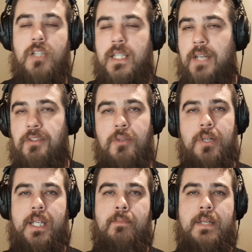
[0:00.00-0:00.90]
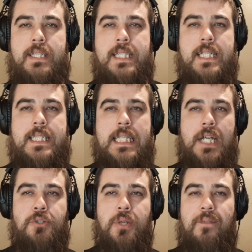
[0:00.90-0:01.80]
definitely want to commend TC
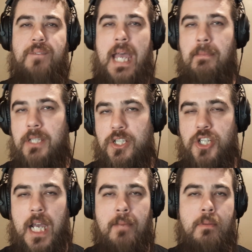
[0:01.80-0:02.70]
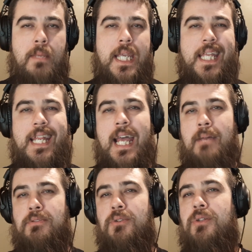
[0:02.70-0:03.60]
on doing a fabulous job and making an
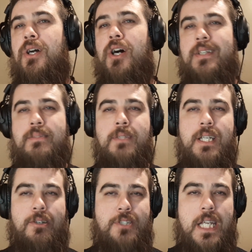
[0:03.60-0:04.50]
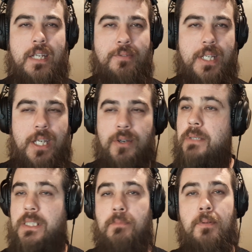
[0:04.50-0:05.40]
absolutely awesomely entertaining video.
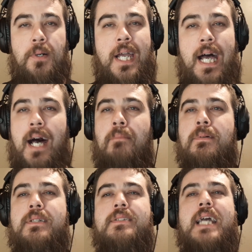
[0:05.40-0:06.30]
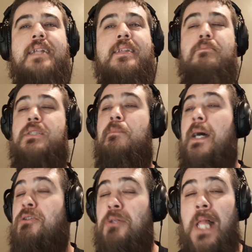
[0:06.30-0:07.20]
But your boy Hapa's got them
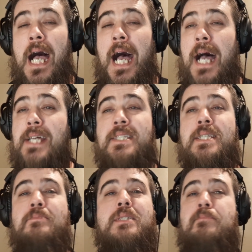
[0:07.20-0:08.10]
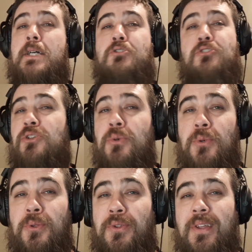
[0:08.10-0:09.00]
specialized and them special
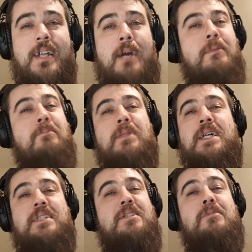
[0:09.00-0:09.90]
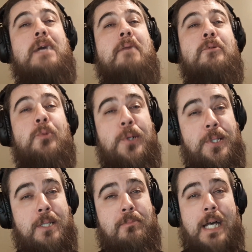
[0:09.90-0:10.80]
tools, and I'll be places your had
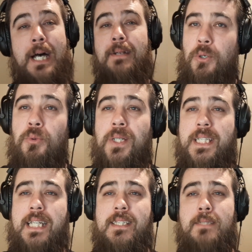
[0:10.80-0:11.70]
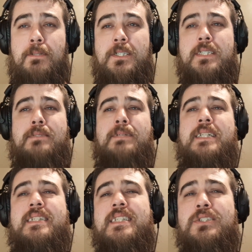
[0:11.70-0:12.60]
warned you about. But who would have thought this person's
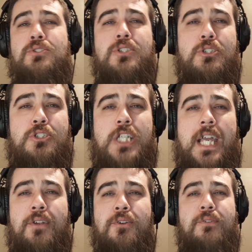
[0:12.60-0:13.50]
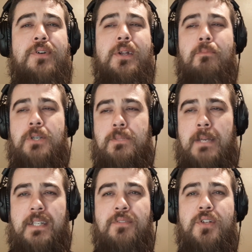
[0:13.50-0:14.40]
basically using their channel to funnel
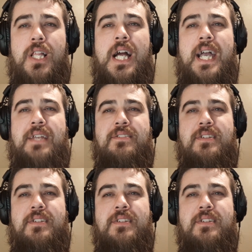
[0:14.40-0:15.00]
prospective clients